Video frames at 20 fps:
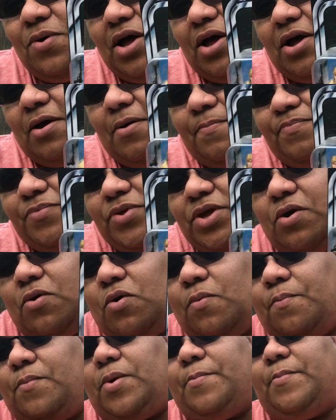uh, you
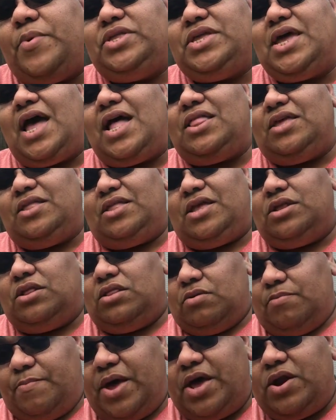know, medallion, that
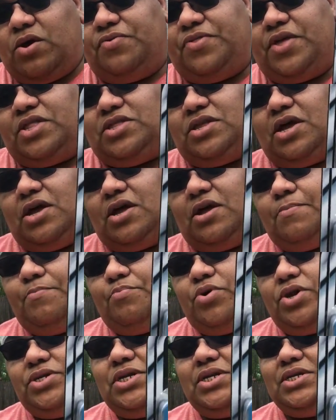little medal that uh,
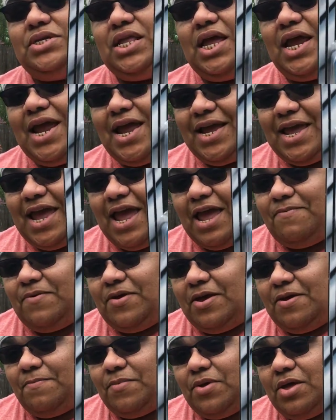Princess Leia gave
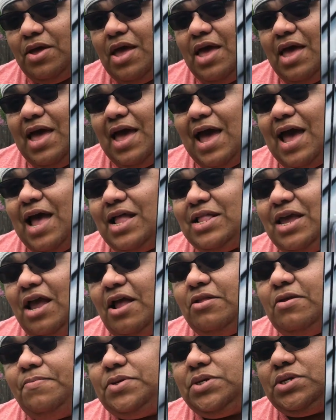him at the
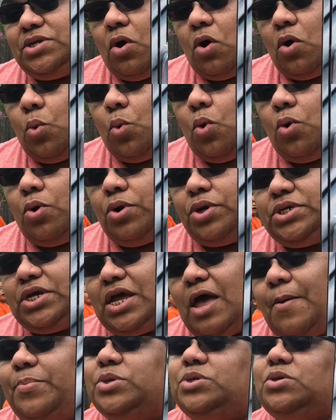end of Star Wars
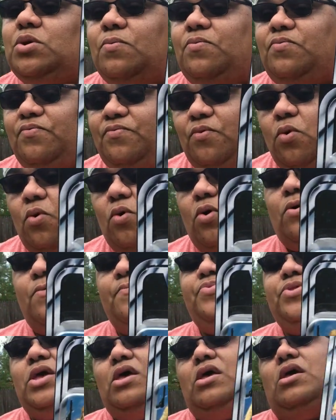Episode 4.
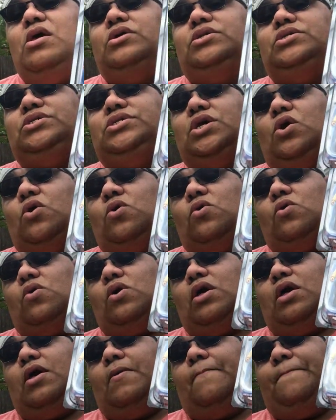So
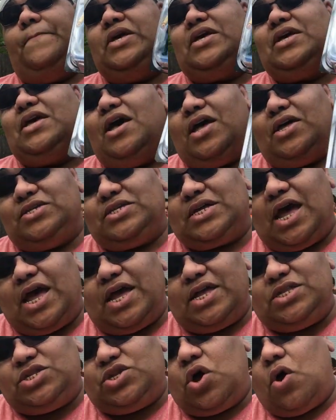because I
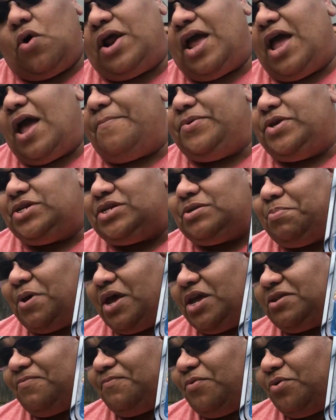don't have the
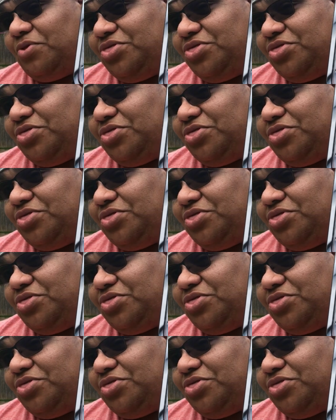space for